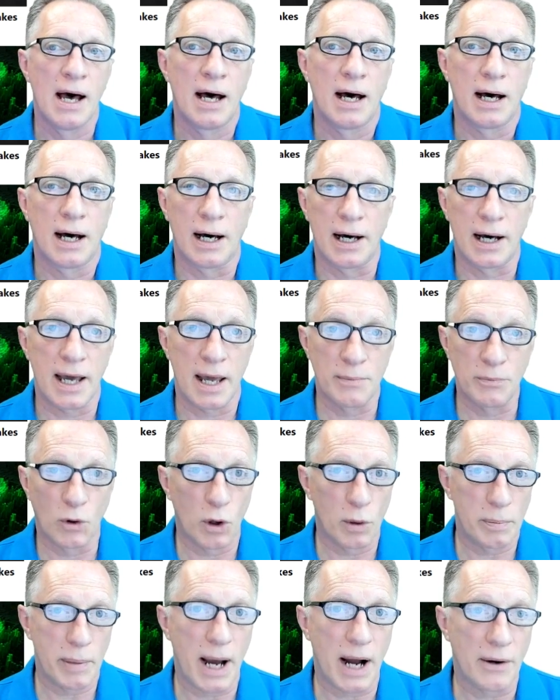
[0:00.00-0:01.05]
And
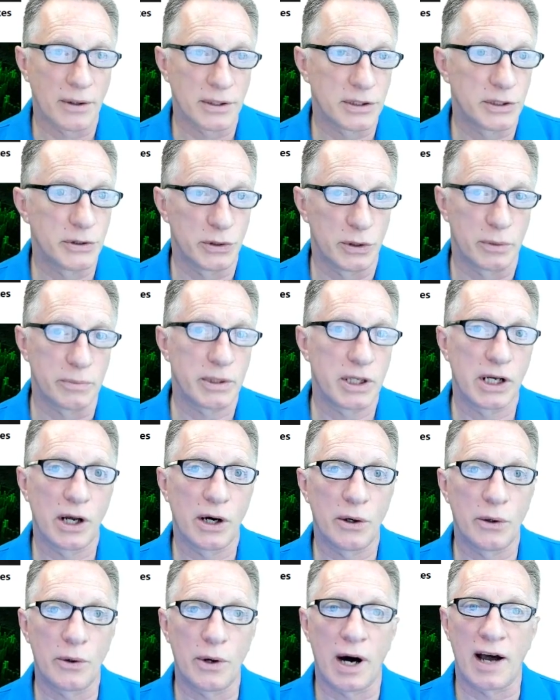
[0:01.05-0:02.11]
more power to them.
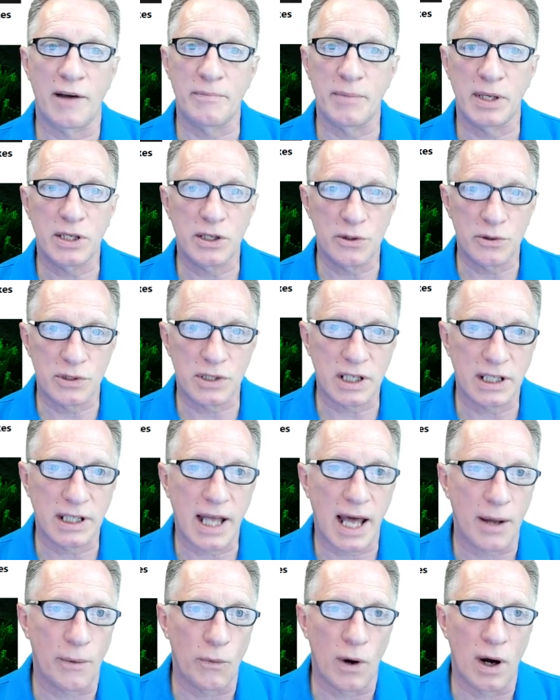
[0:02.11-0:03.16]
I've been using
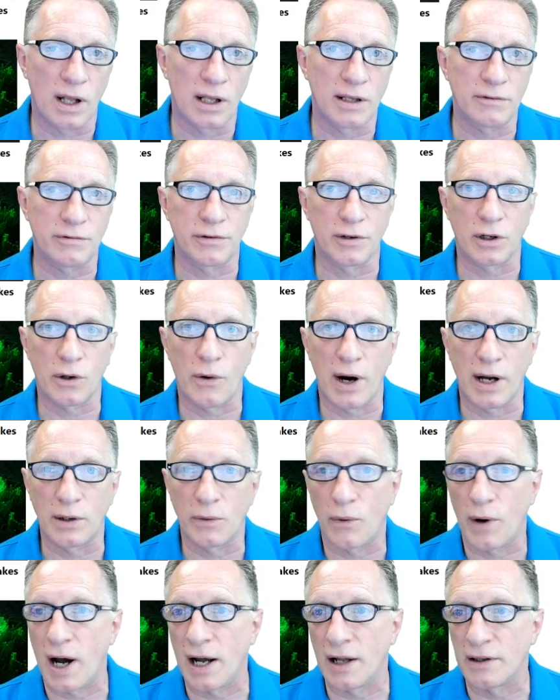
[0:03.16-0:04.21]
that wallet for quite a
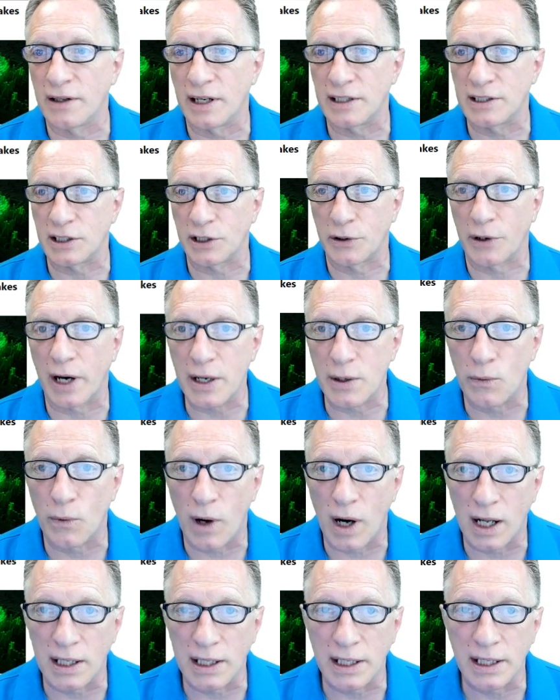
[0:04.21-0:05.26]
while, and it's a great
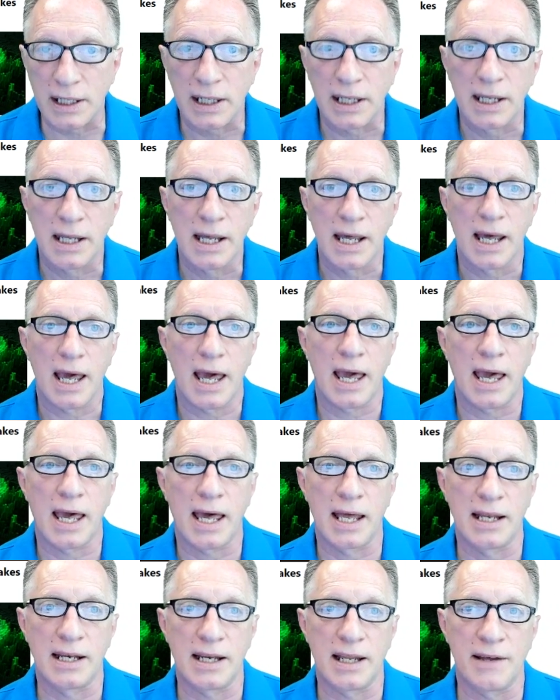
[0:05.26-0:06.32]
wallet.
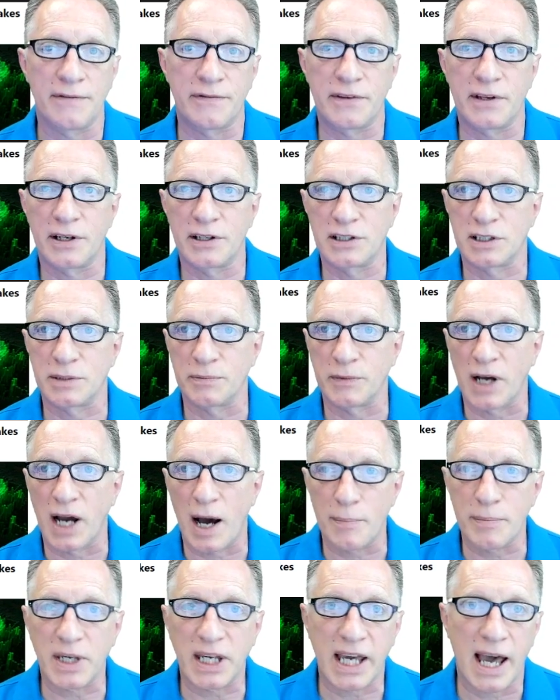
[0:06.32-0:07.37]
And if there's some
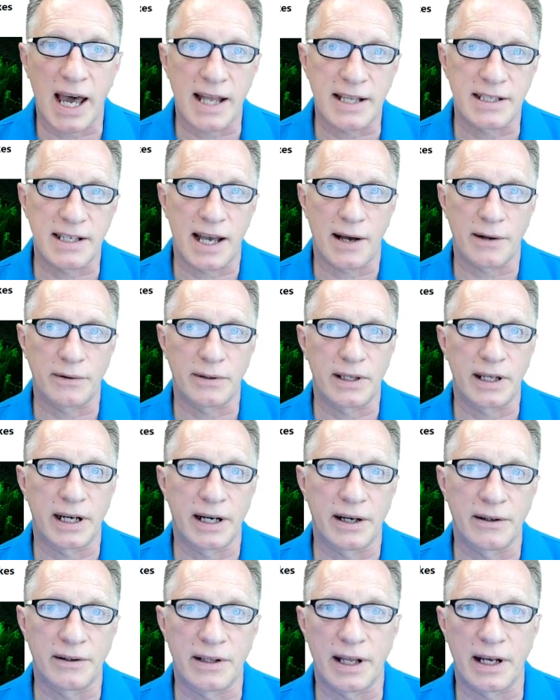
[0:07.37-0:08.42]
copycats out
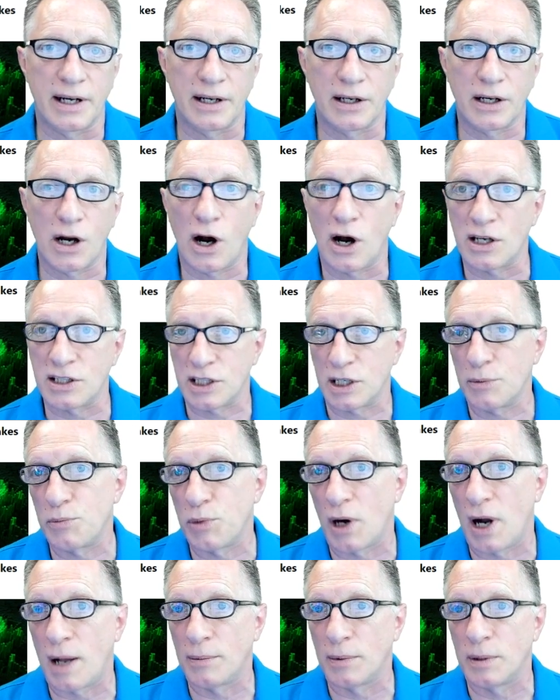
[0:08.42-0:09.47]
there that are causing
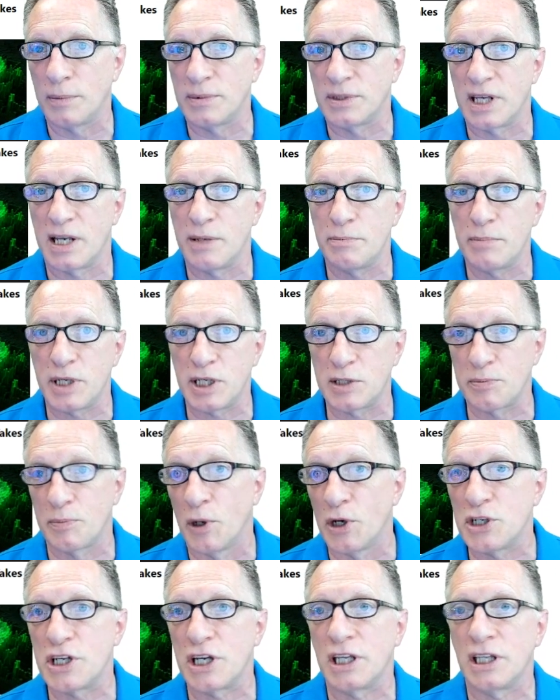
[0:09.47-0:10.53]
problems and
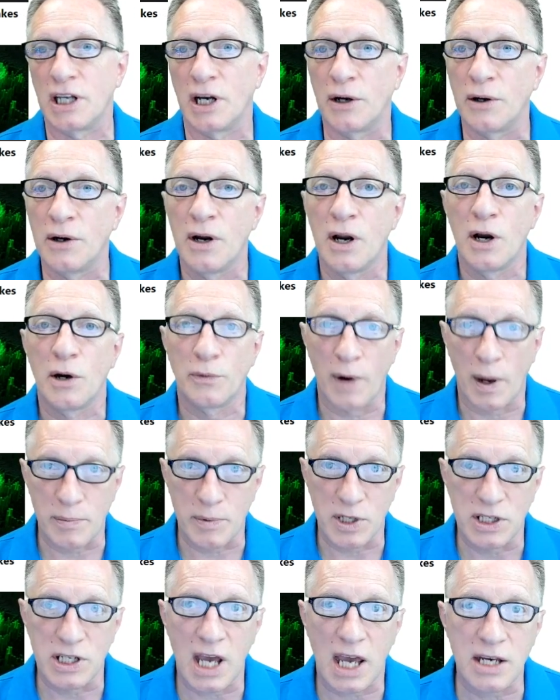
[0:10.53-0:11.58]
besmirching their
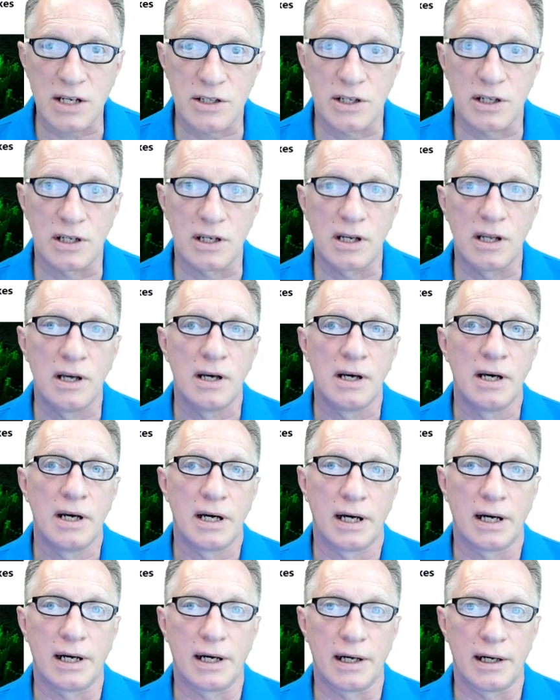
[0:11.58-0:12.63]
reputation,
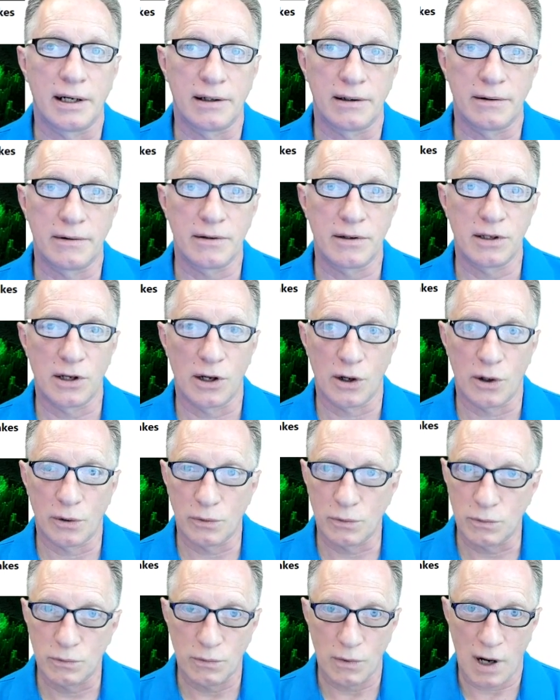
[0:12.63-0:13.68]

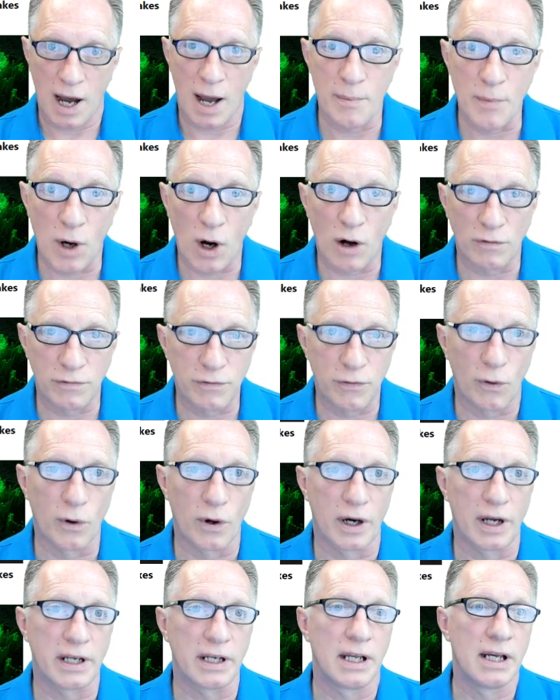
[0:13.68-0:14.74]
I'm all
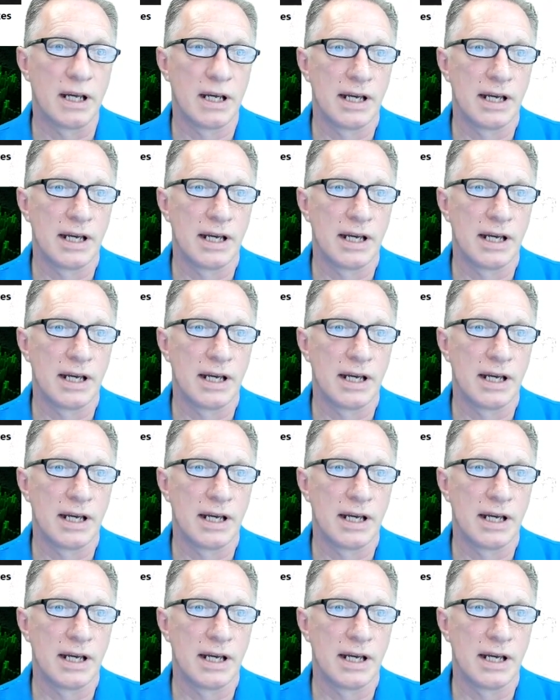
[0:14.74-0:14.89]
for it.